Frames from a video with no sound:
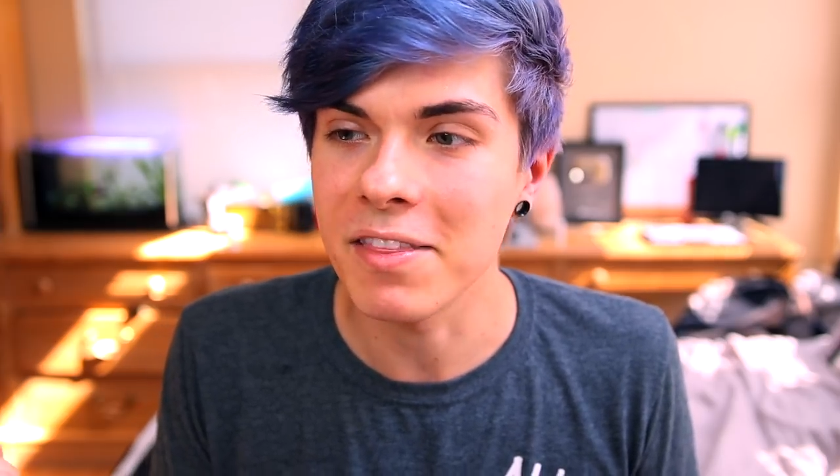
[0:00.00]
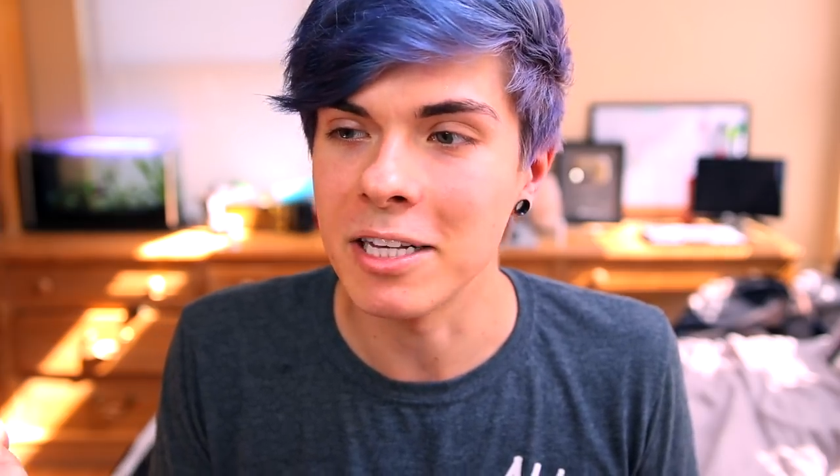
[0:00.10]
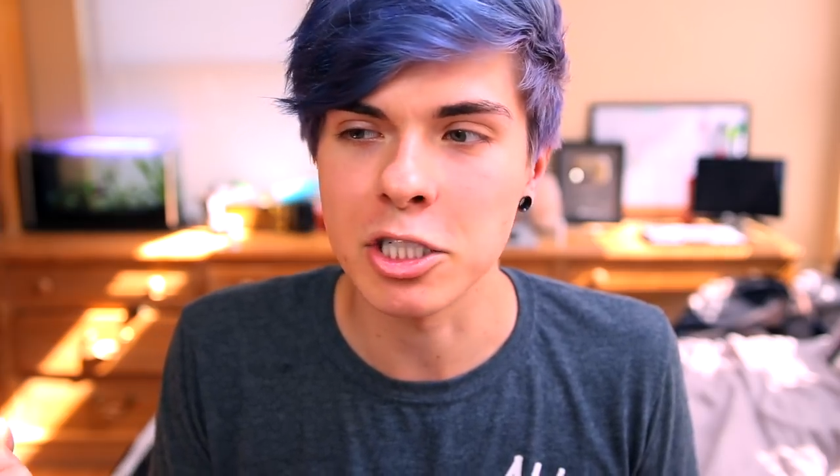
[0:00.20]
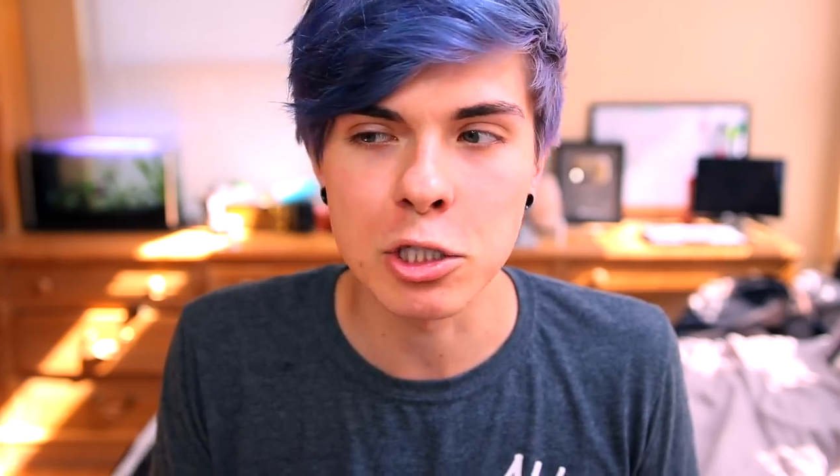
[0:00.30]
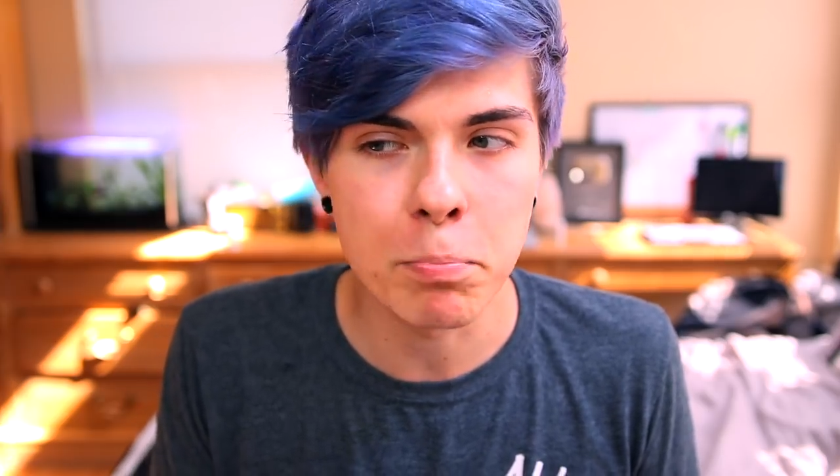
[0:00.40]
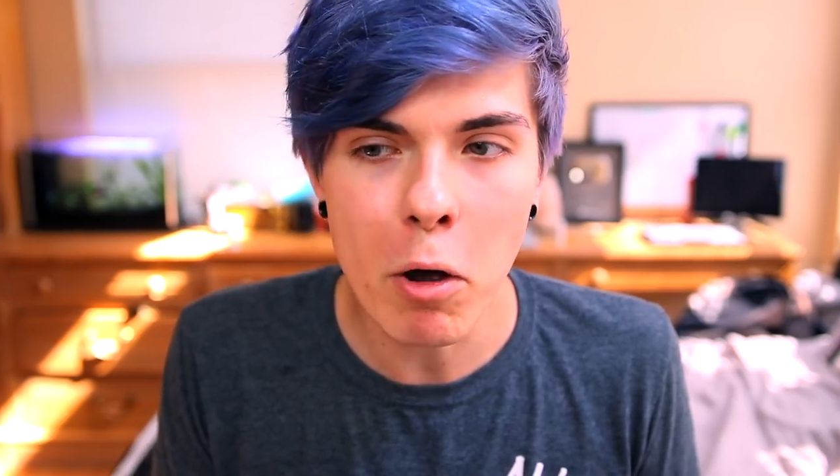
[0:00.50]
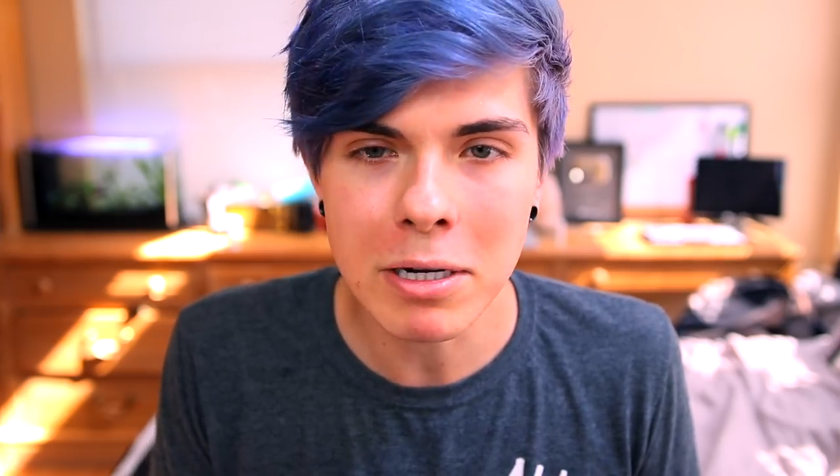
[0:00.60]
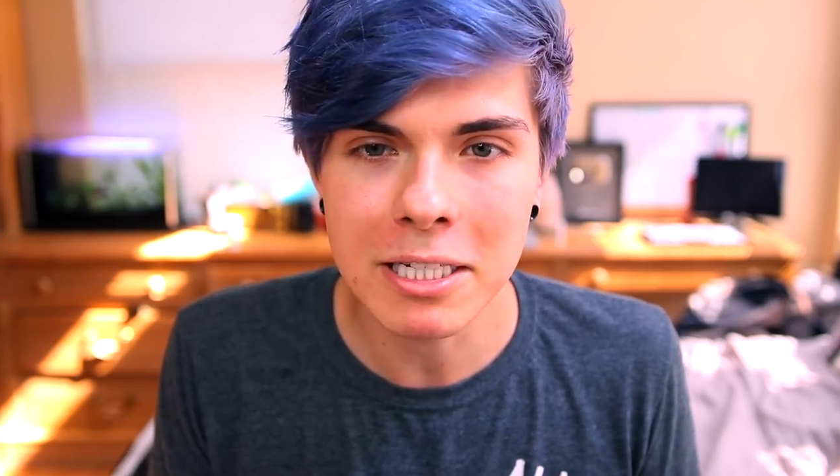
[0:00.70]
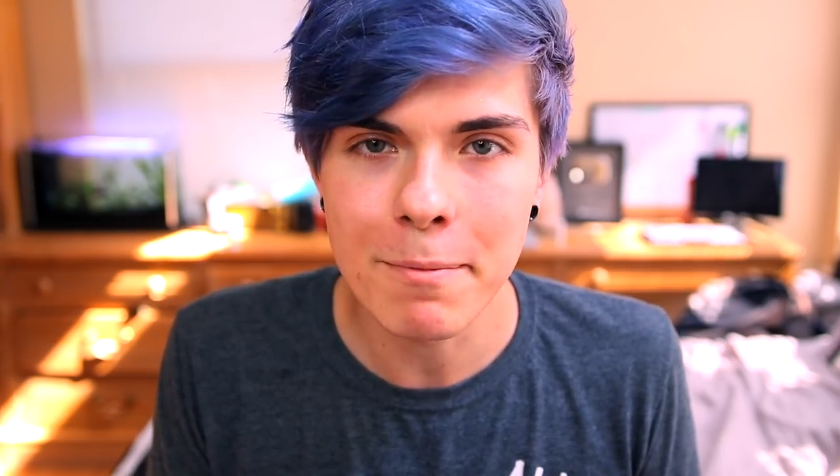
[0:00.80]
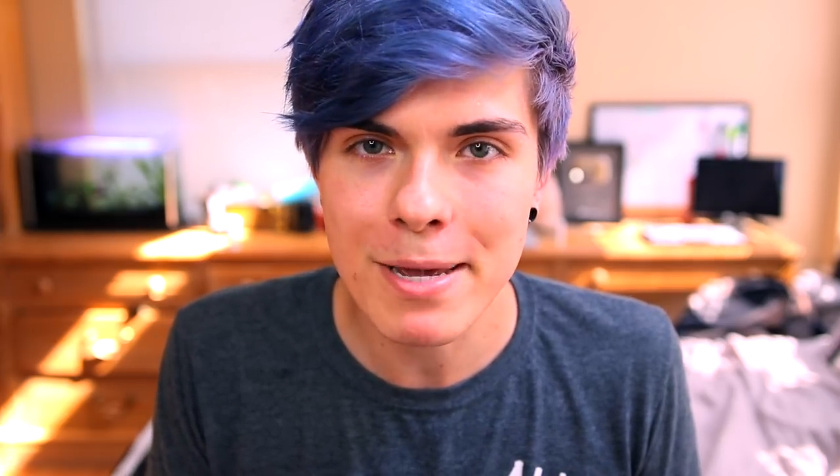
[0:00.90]
that
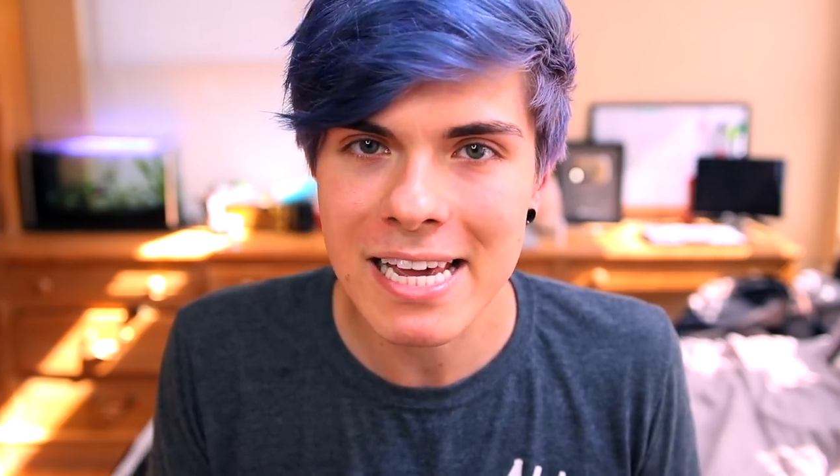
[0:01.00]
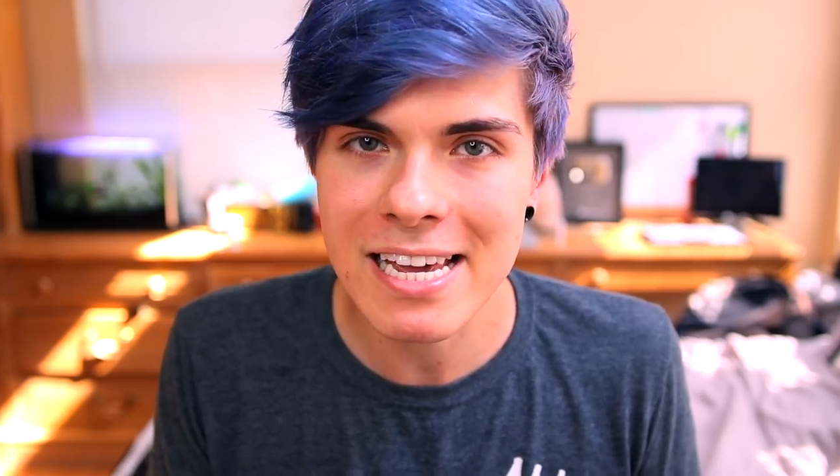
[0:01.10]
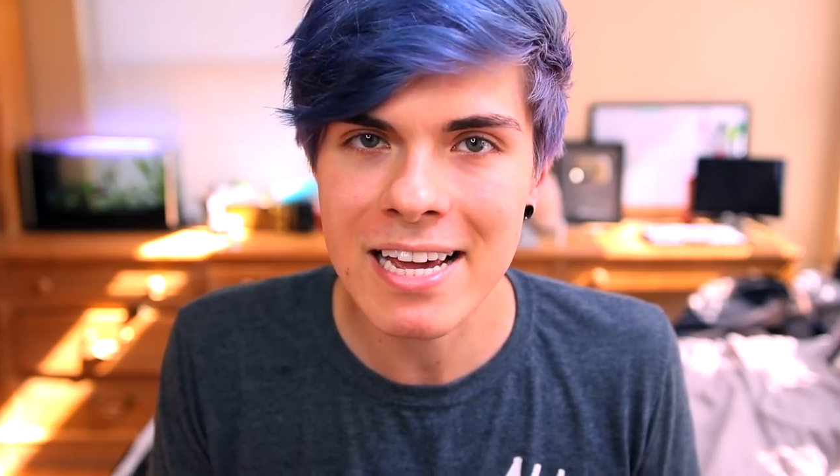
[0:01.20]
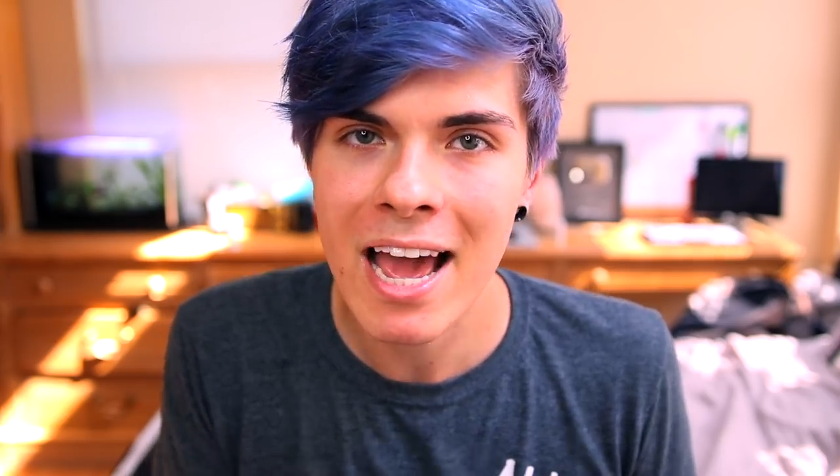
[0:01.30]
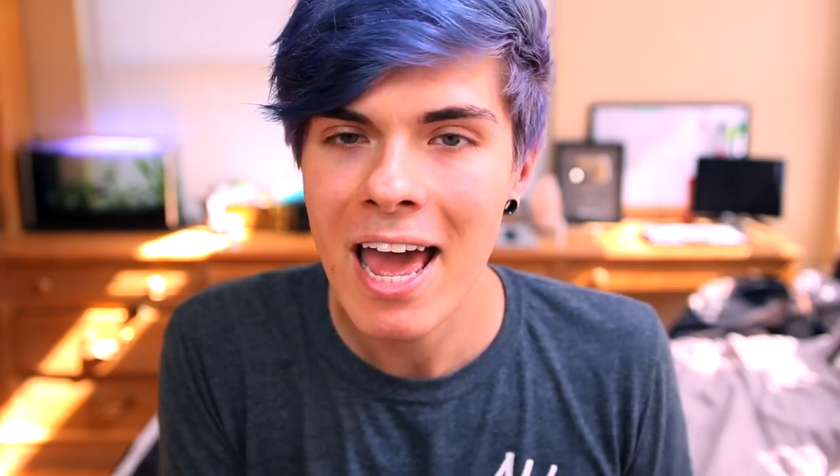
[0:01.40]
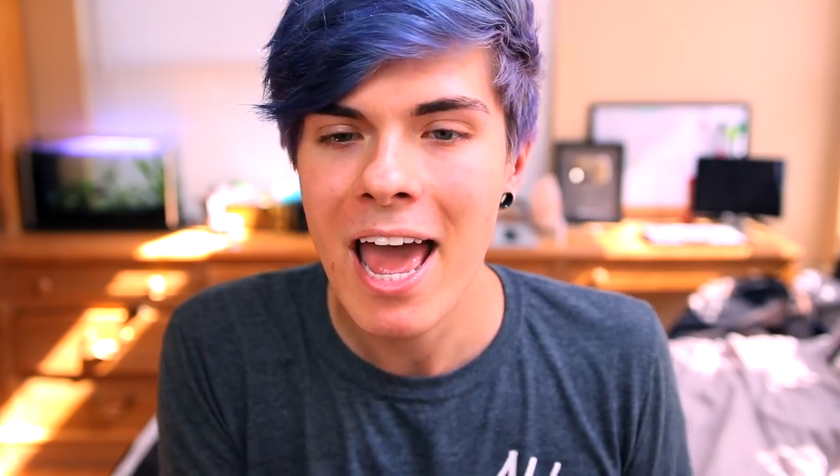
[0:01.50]
spoke to me